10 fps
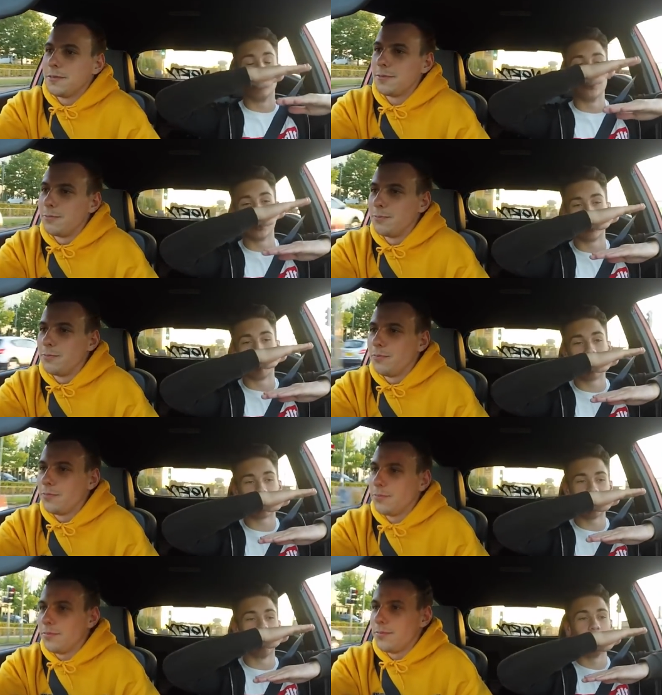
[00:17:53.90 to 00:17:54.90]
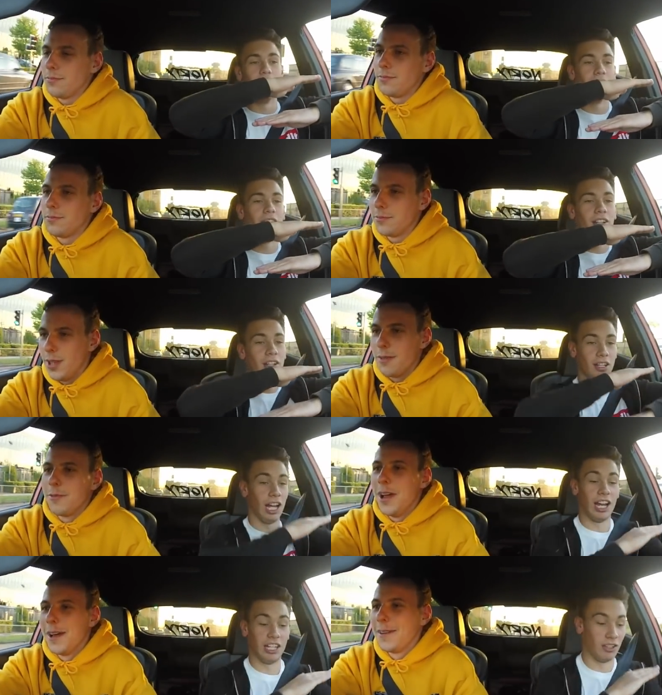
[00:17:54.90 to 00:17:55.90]
Speaker 1: it's like some blacked out one,
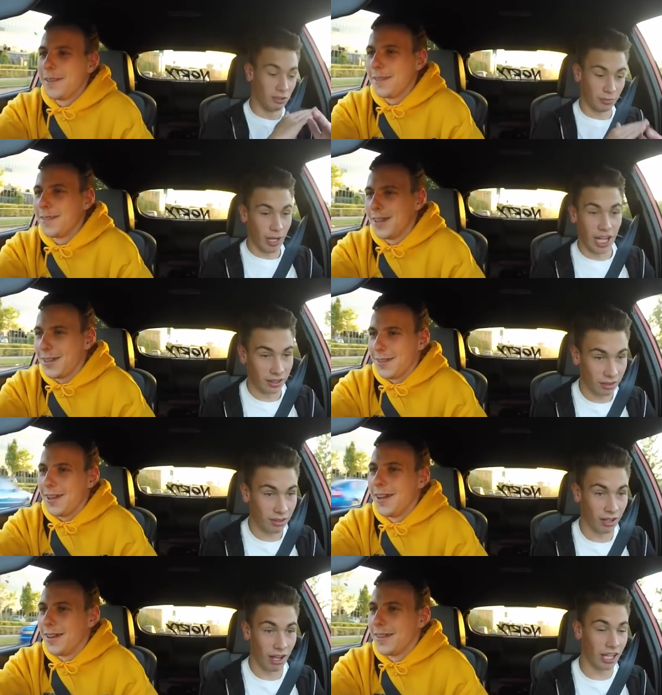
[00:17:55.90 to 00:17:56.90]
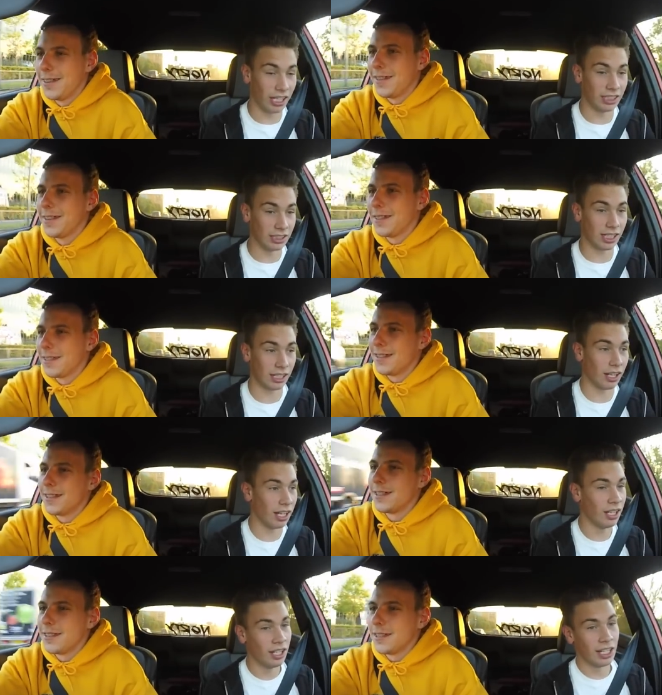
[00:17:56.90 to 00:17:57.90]
yeah. and it looks mad. Like it is insane. Like
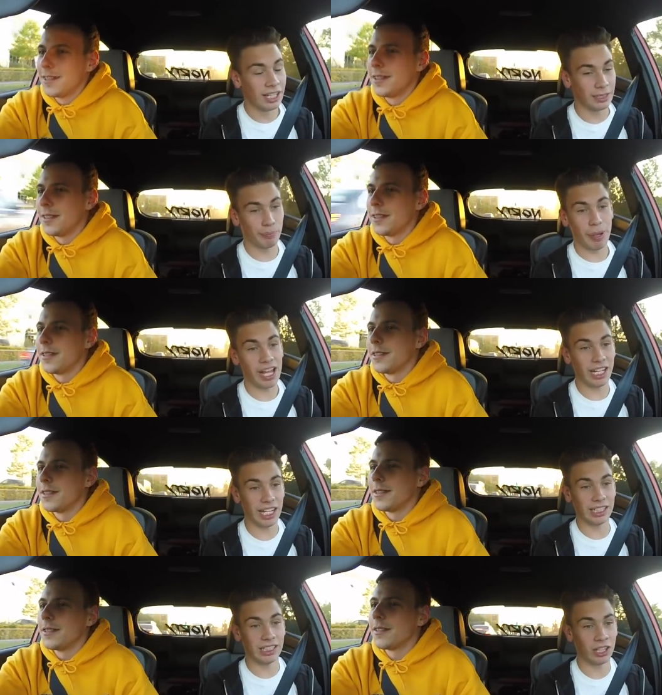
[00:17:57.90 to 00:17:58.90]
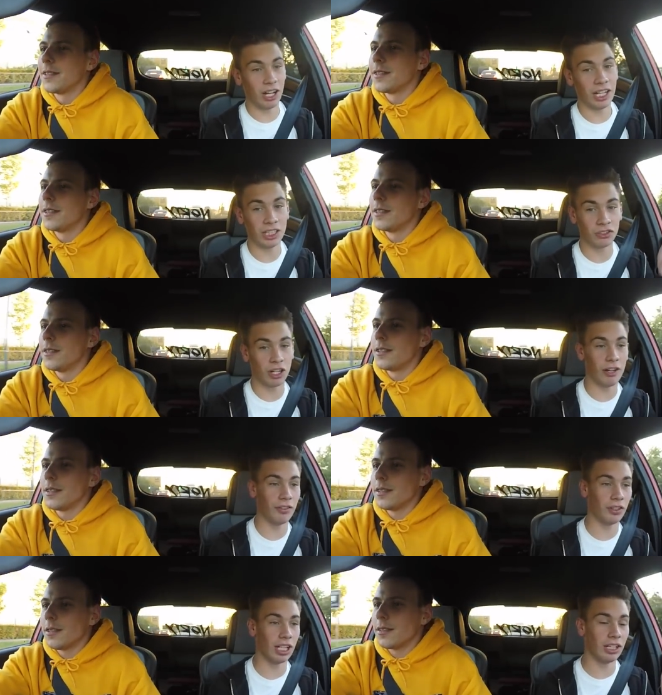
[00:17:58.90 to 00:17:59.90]
it's barely any tyre he's driving
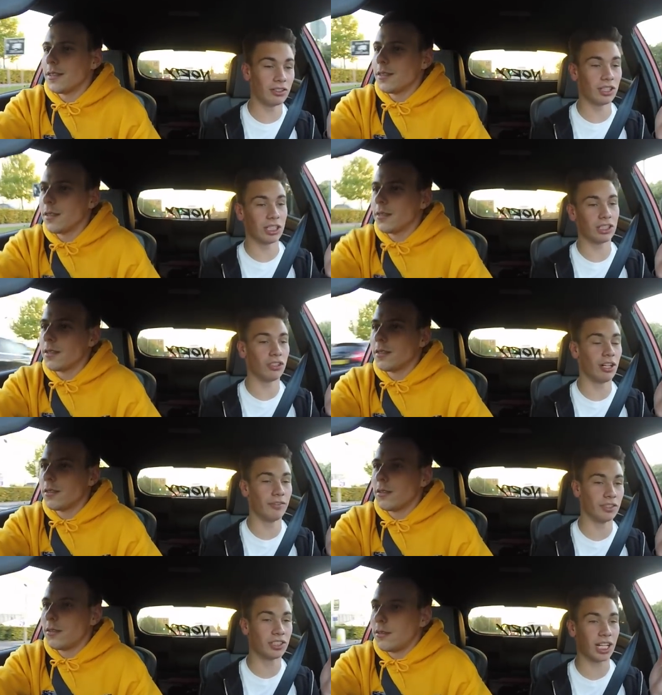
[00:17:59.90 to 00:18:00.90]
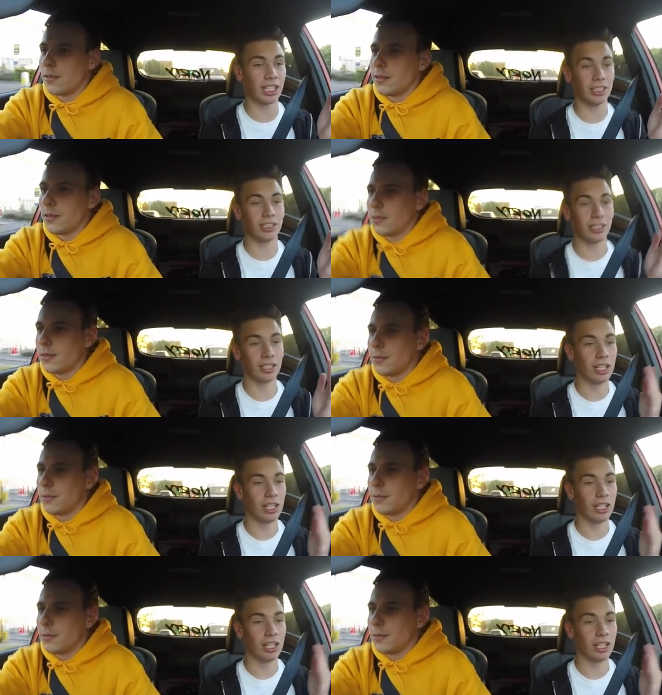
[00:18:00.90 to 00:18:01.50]
on. It looks like he's driving on skates.